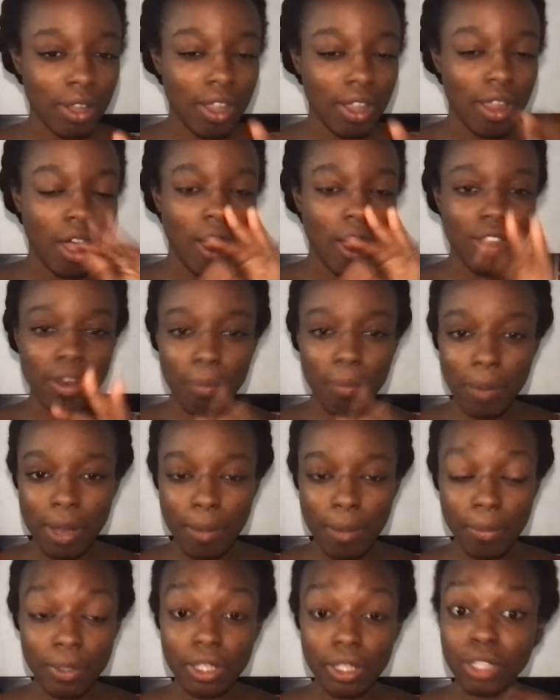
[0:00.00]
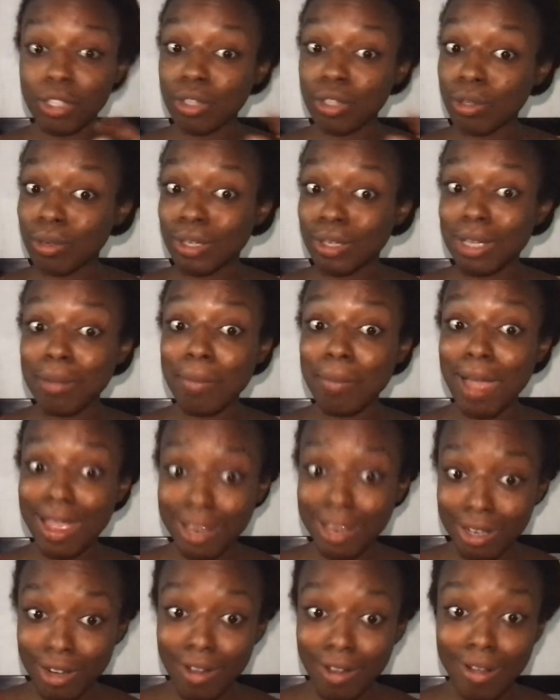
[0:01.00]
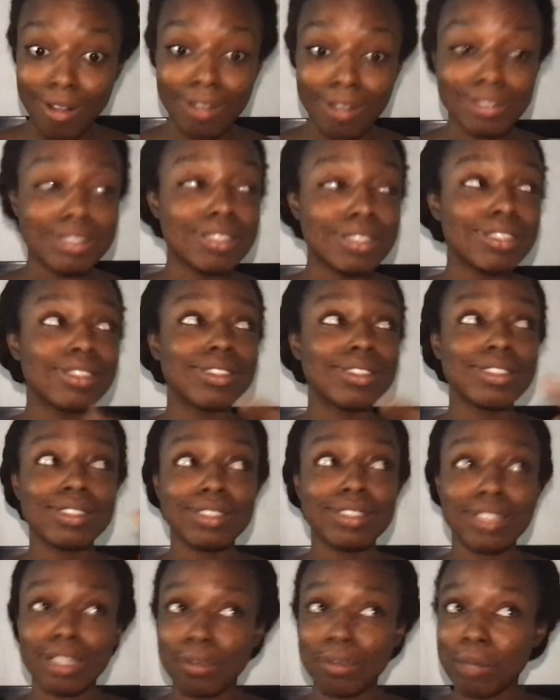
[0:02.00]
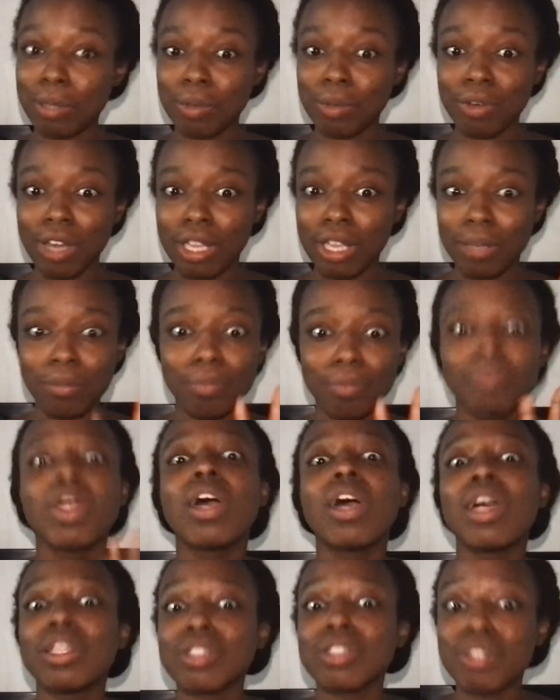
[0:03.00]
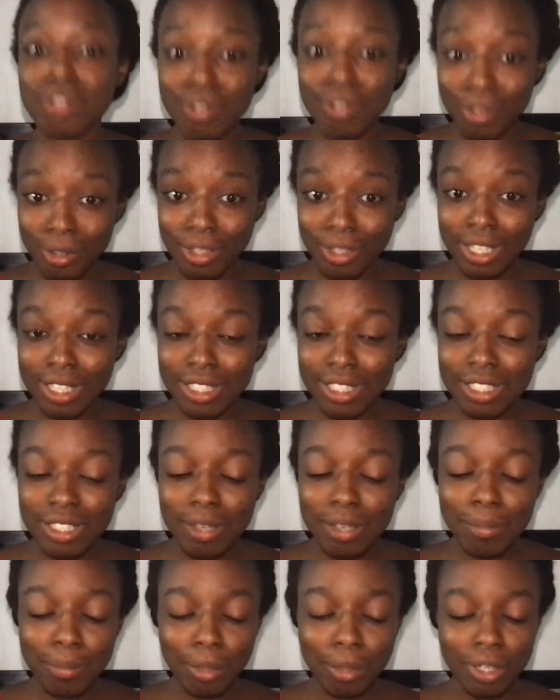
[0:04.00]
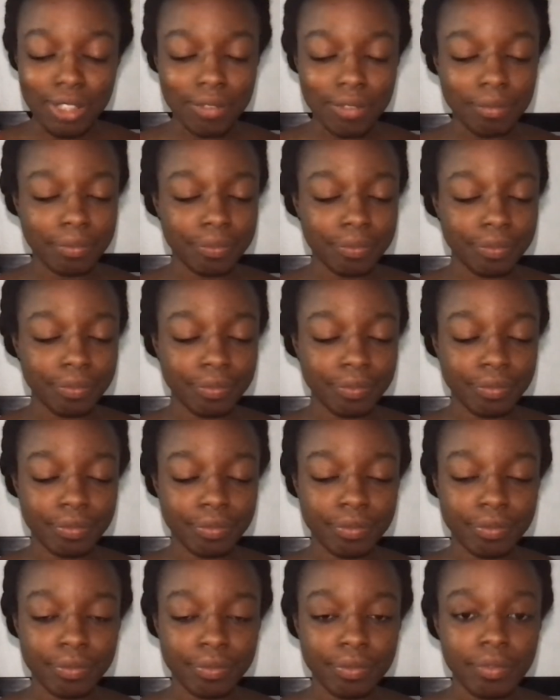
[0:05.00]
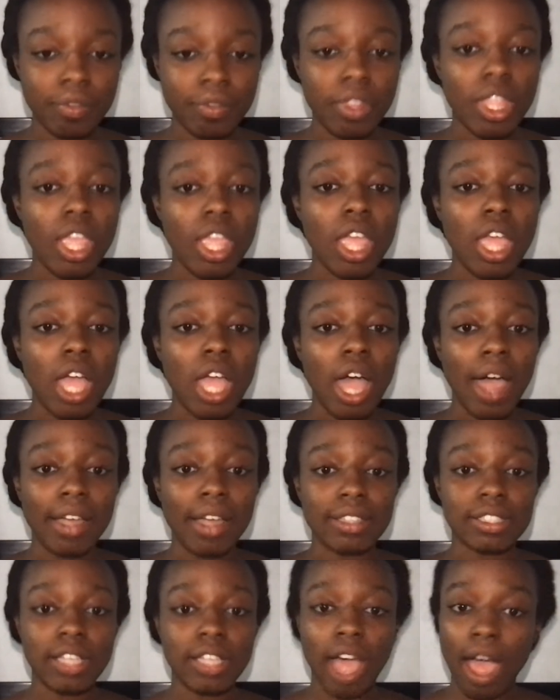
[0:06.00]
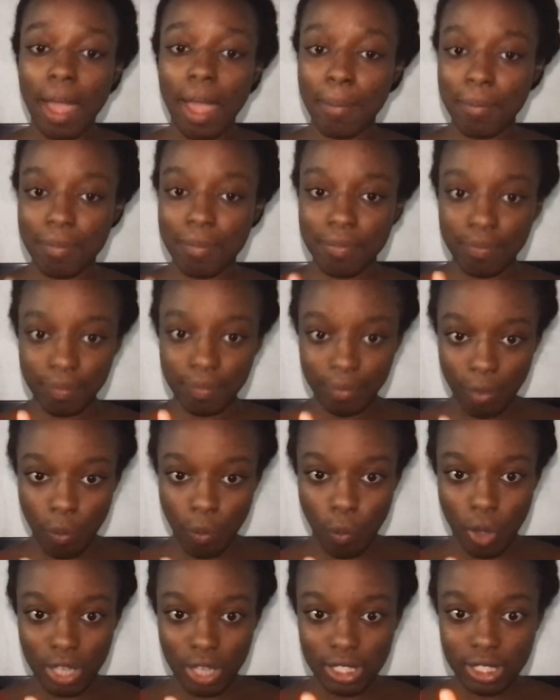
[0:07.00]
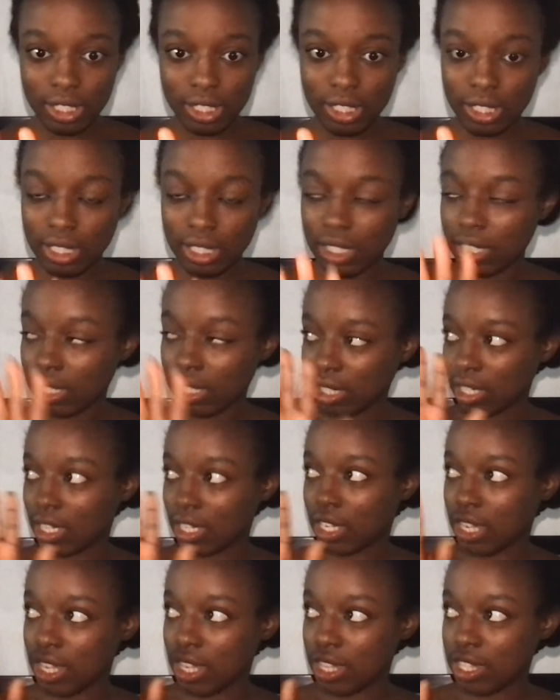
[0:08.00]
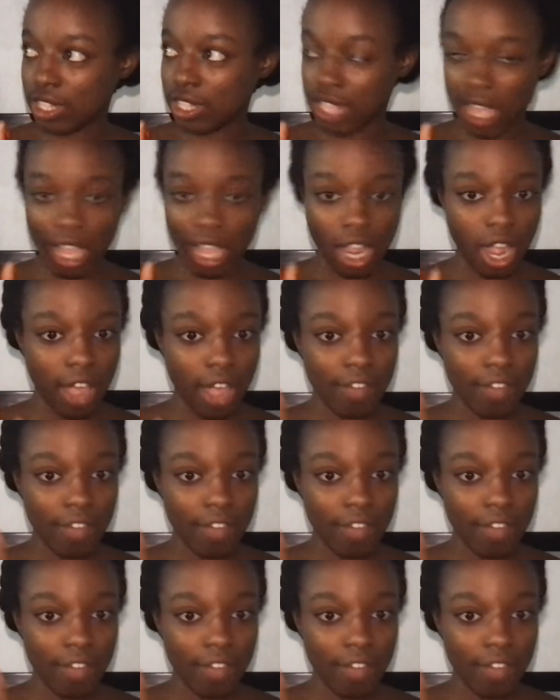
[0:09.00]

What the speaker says: other people, including my in-laws and maybe Rain, to do this. But as I'm once they have